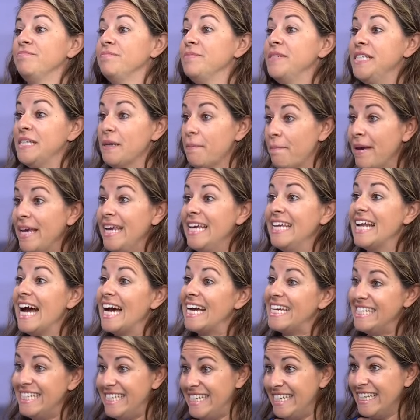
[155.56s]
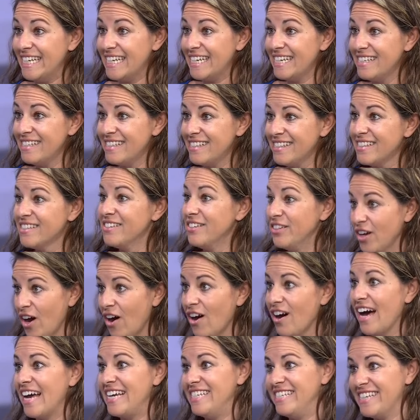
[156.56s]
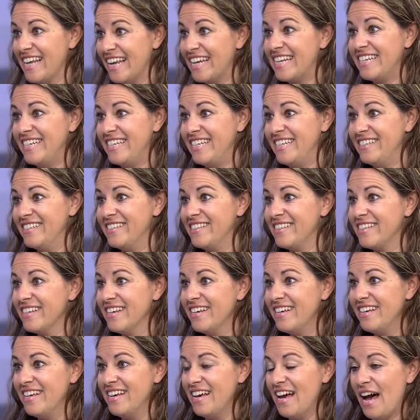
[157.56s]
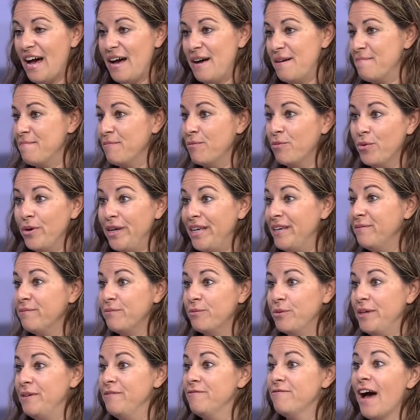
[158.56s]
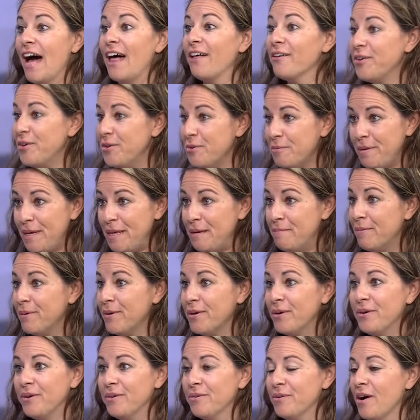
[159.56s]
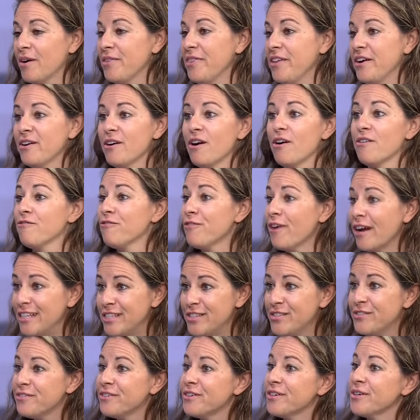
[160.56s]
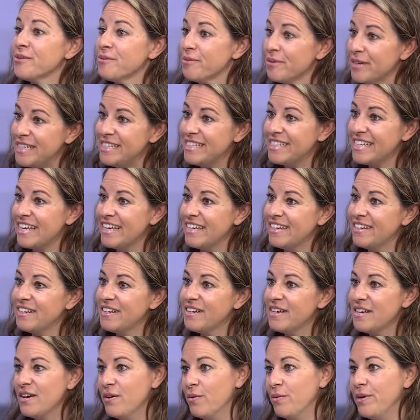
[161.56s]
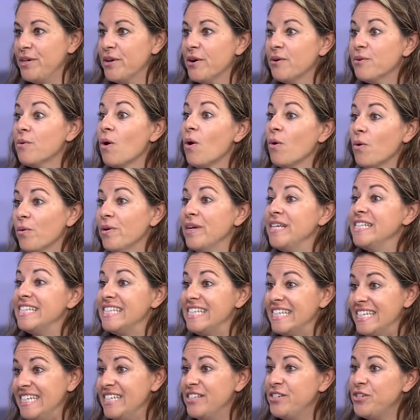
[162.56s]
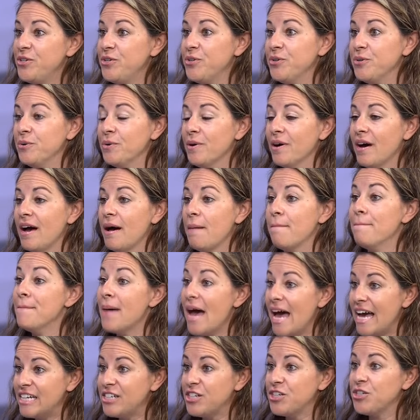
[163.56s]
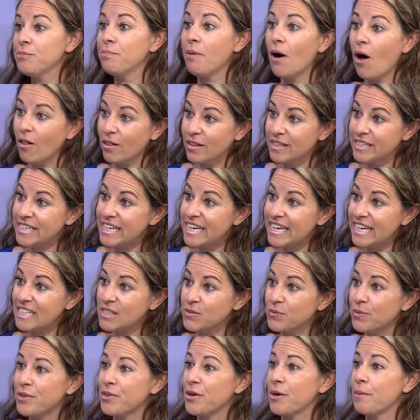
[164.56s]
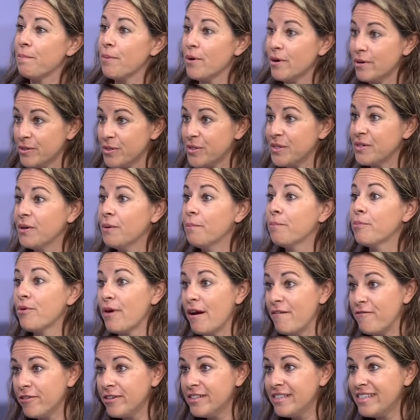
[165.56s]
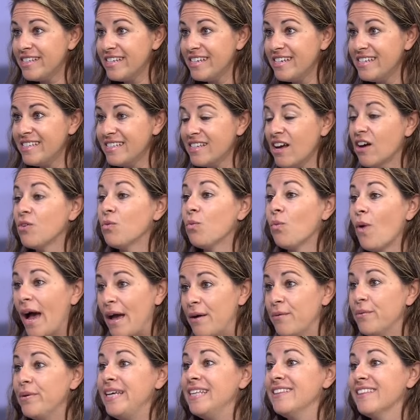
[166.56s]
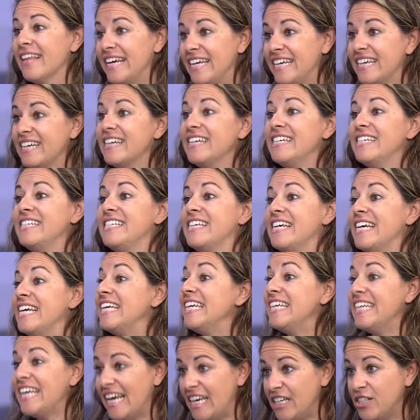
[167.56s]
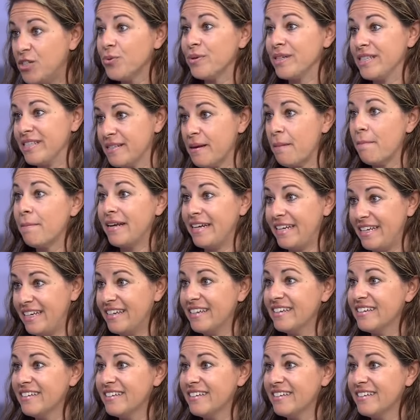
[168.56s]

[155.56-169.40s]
debate ideas, not identities. Um, we, we value people, they're our friends for a reason. We don't always need to mesh politics with our personal preferences on why we like to engage with somebody.